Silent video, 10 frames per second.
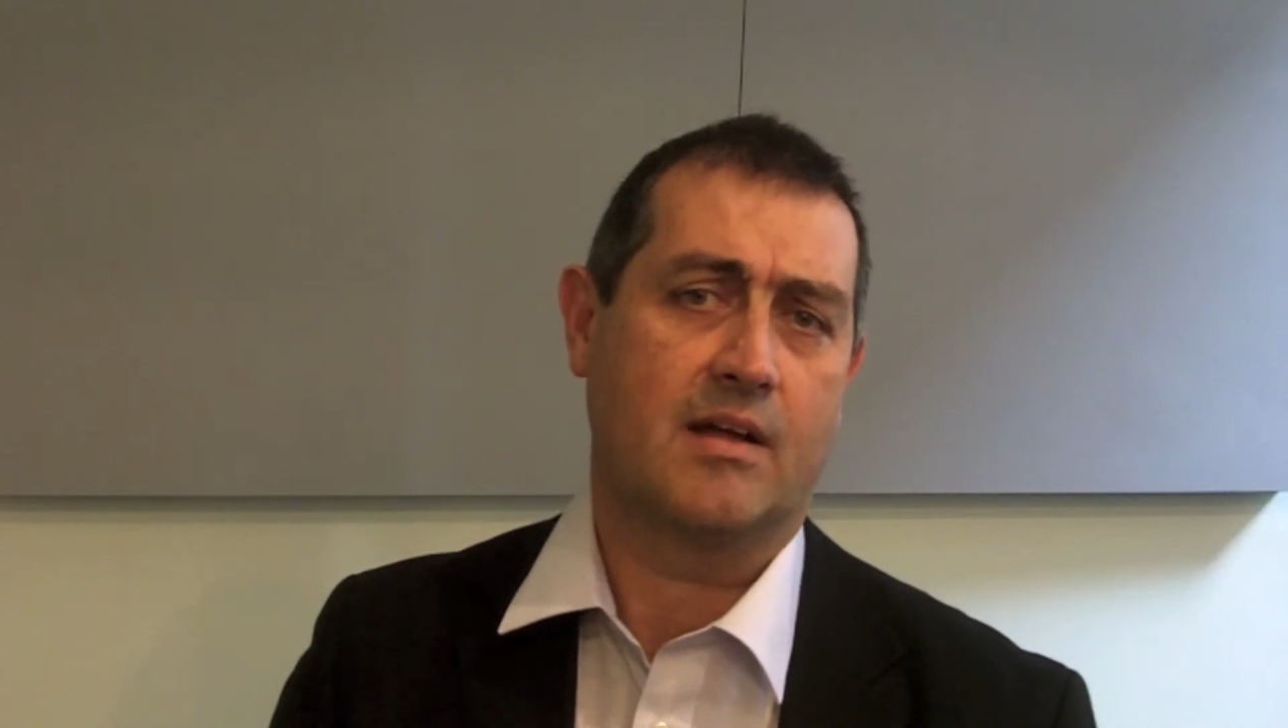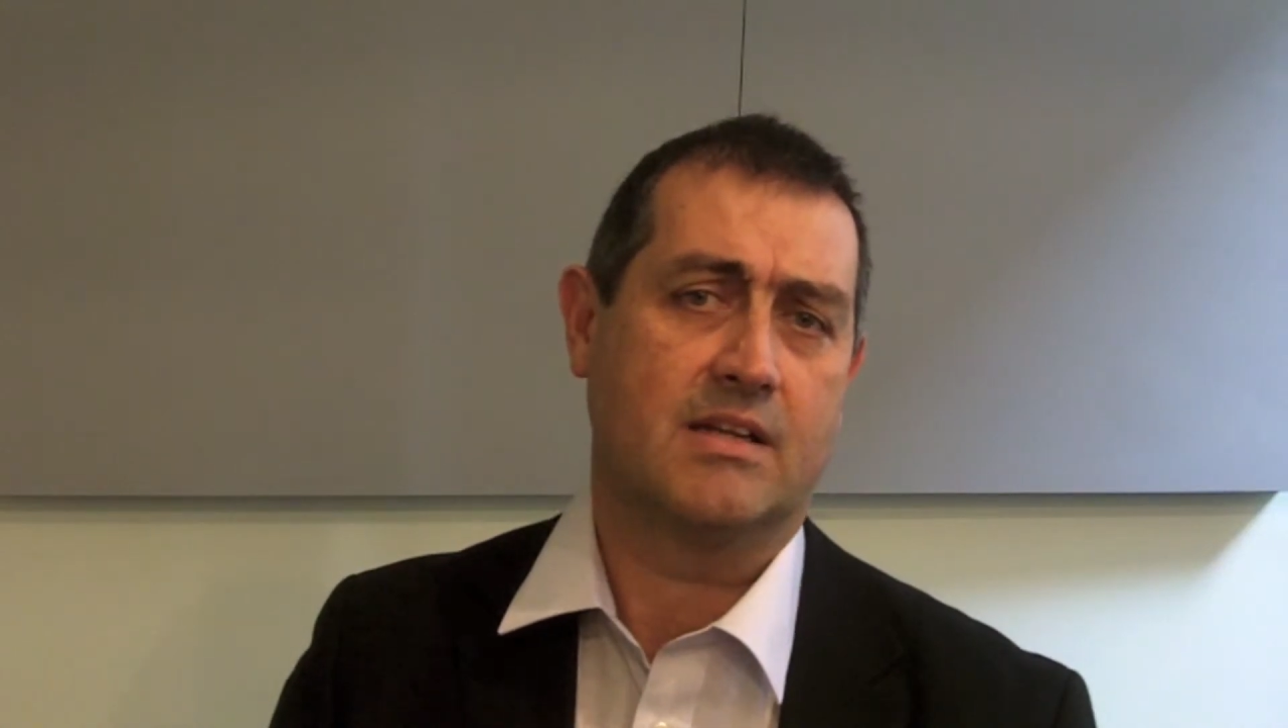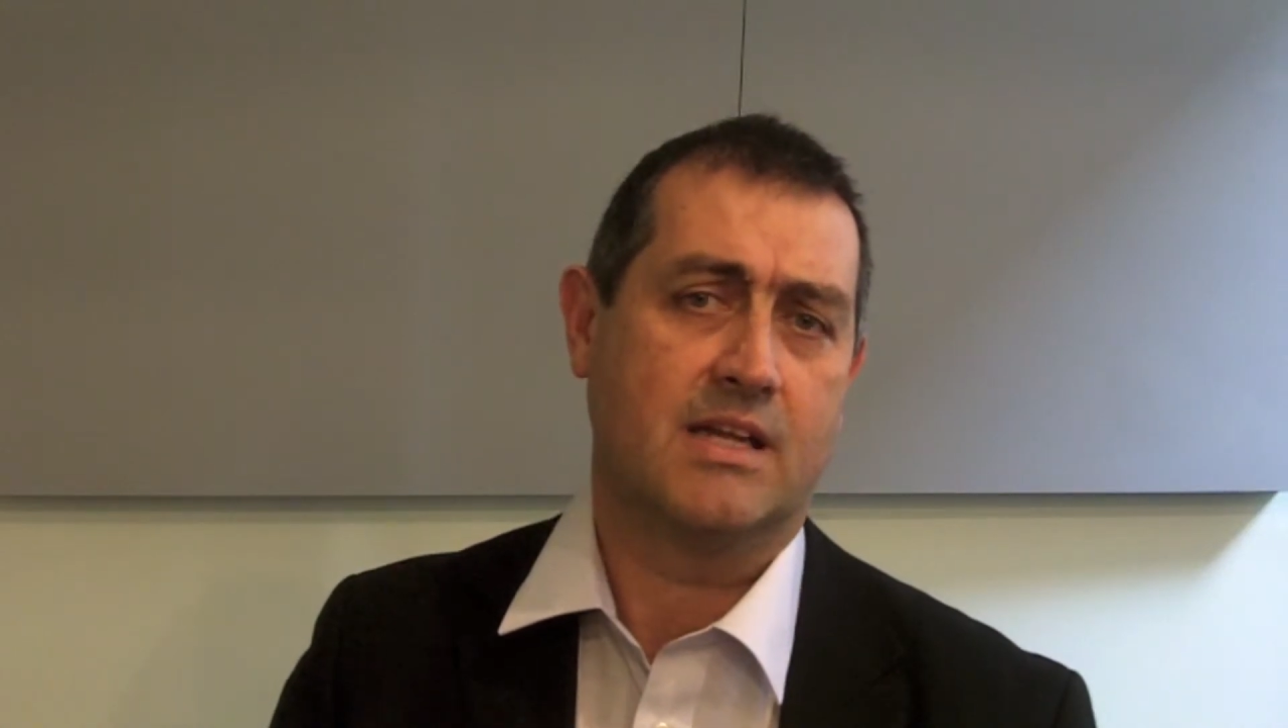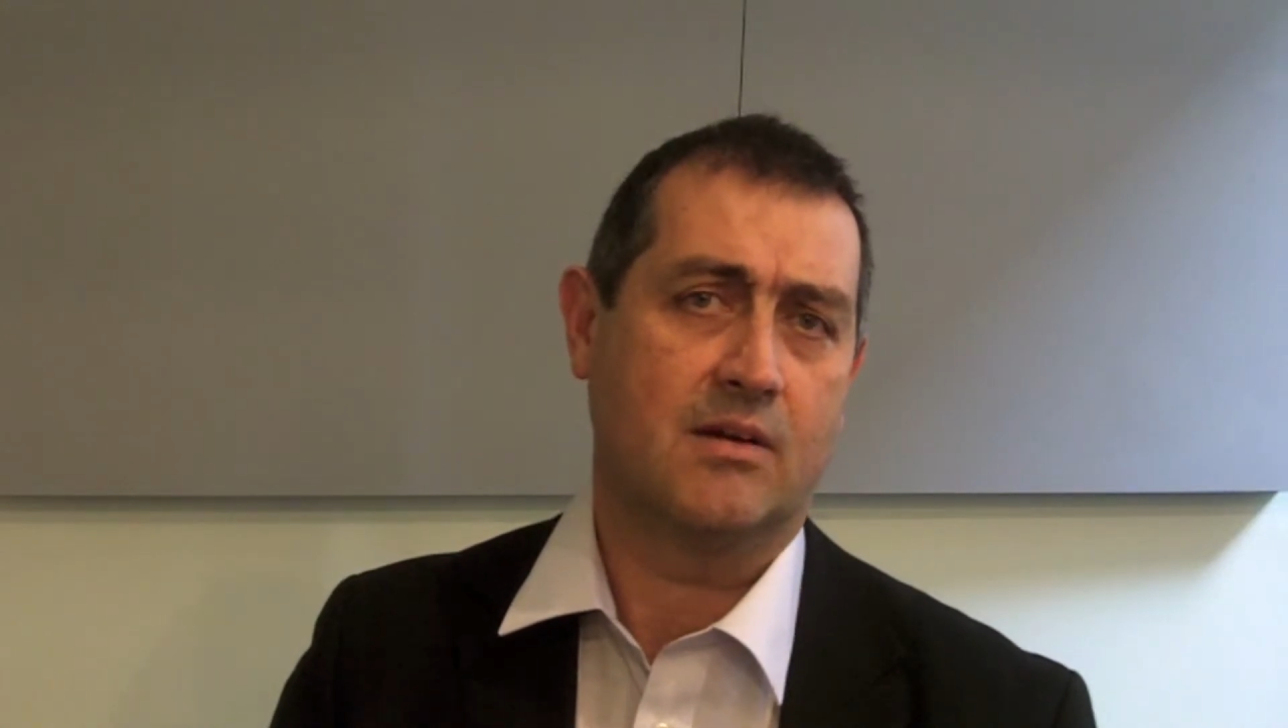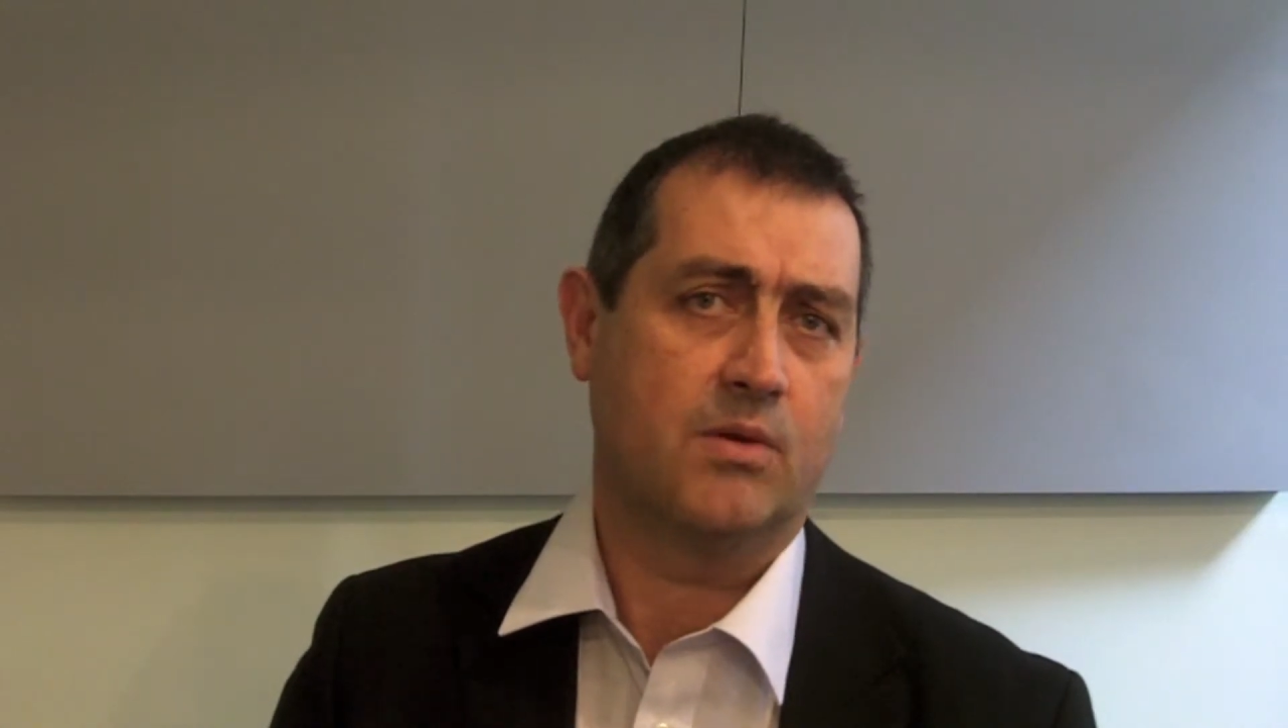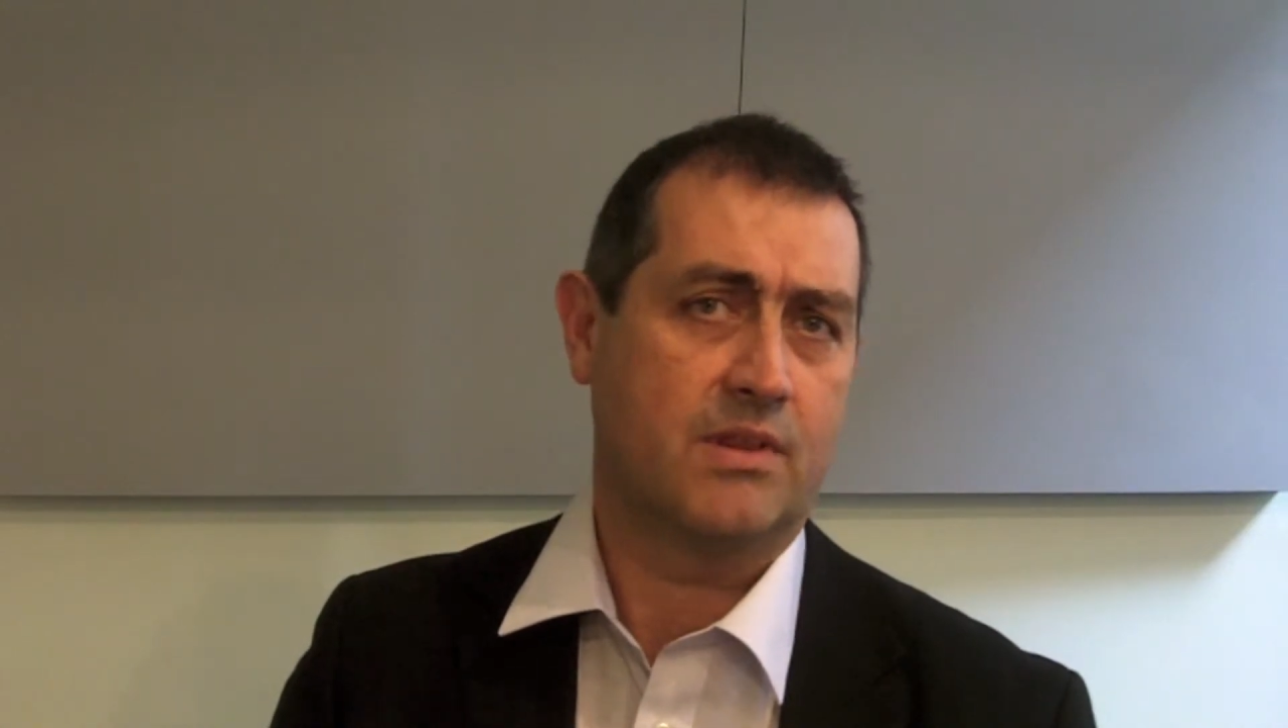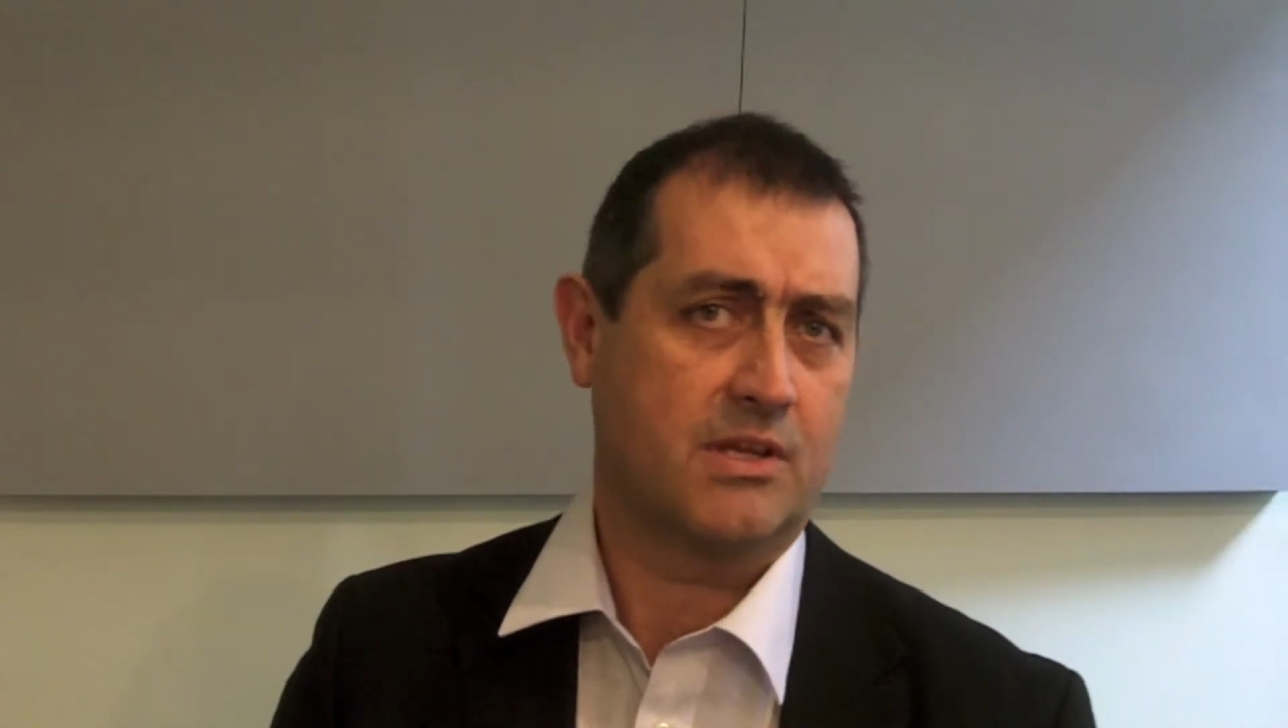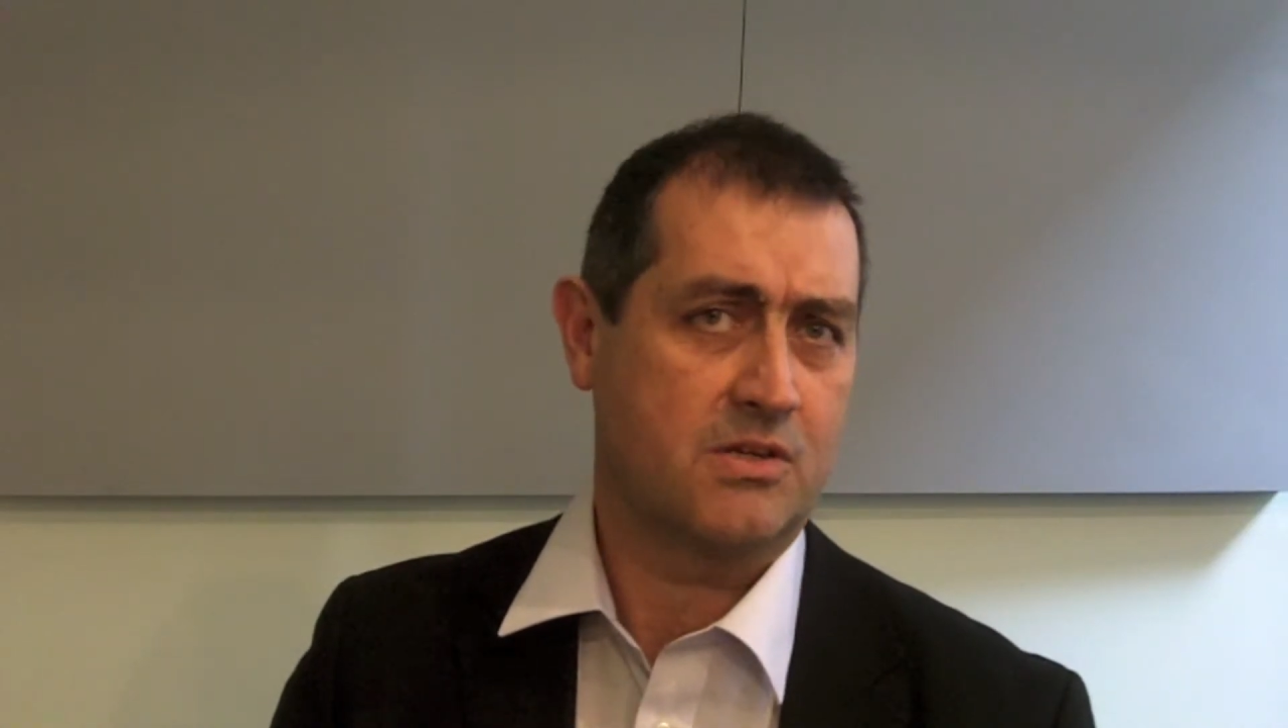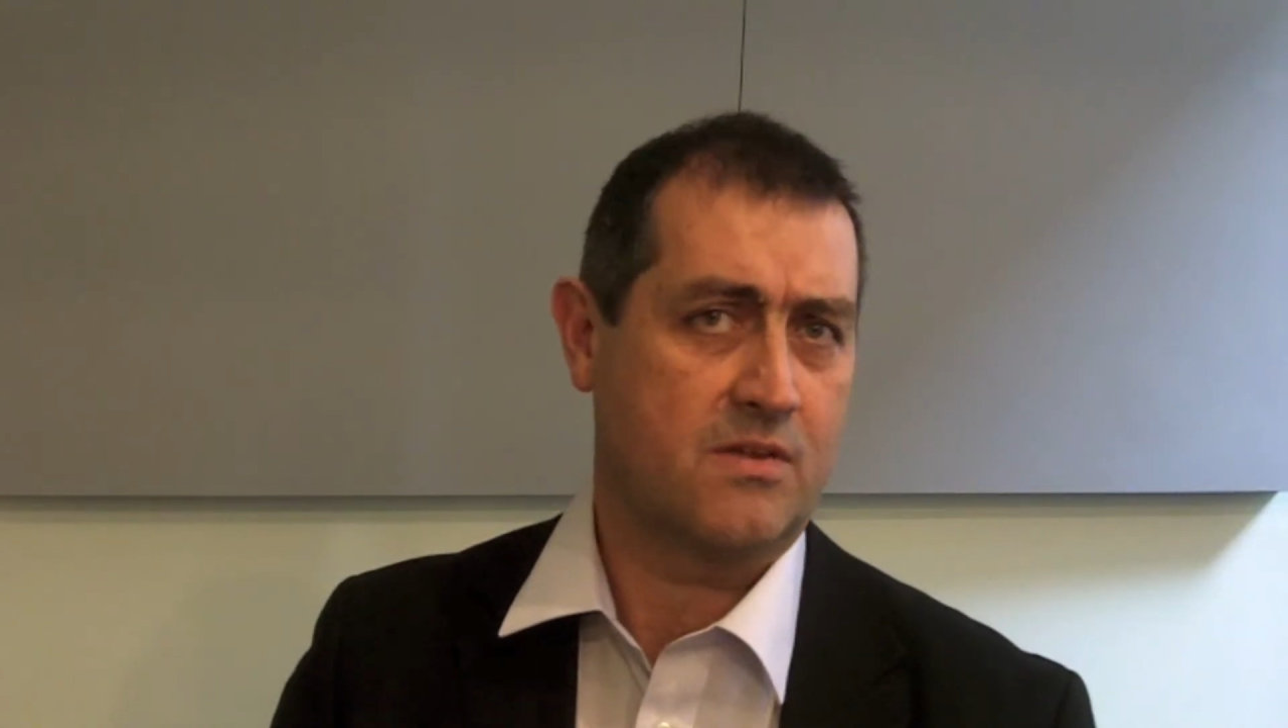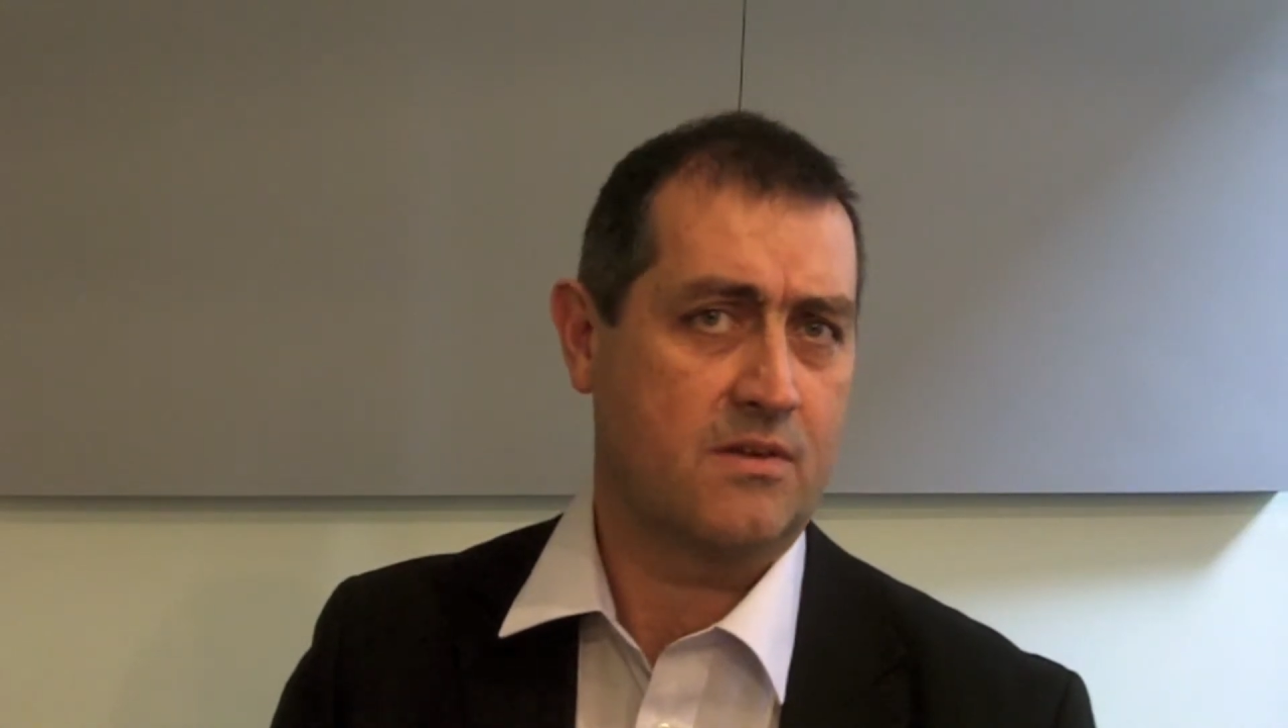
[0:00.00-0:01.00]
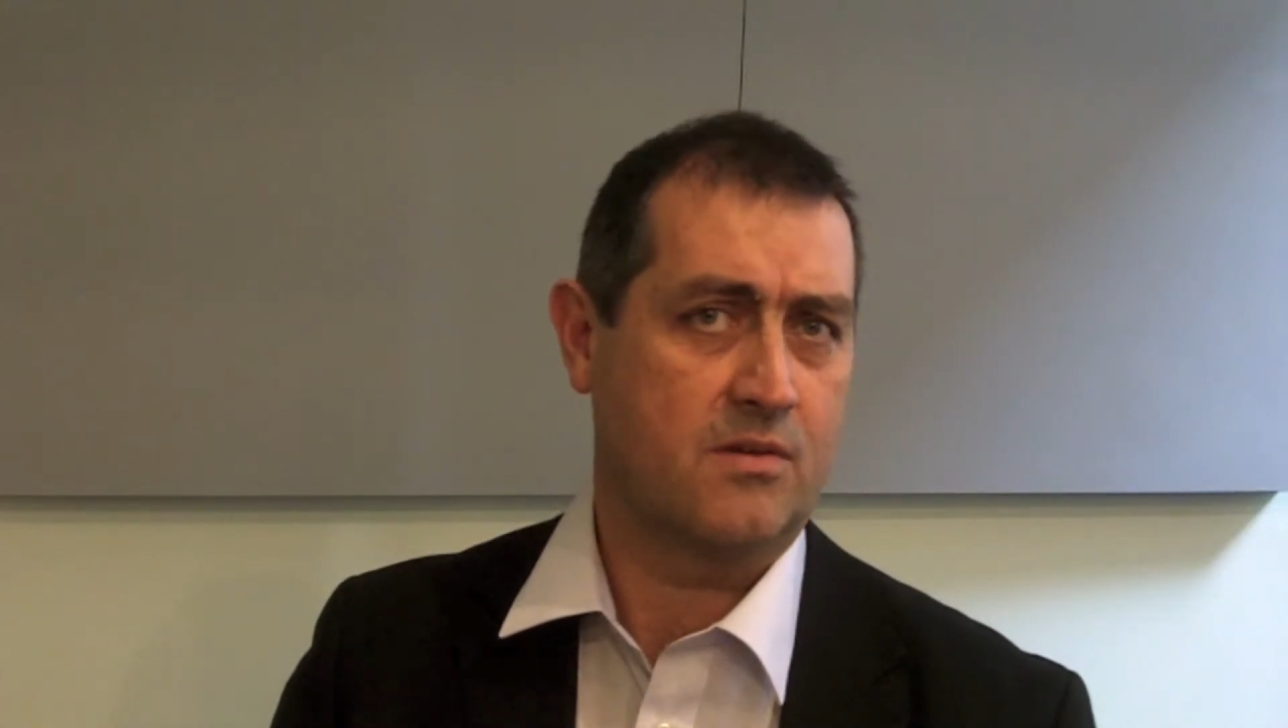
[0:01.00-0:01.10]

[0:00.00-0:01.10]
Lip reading: deal with issues to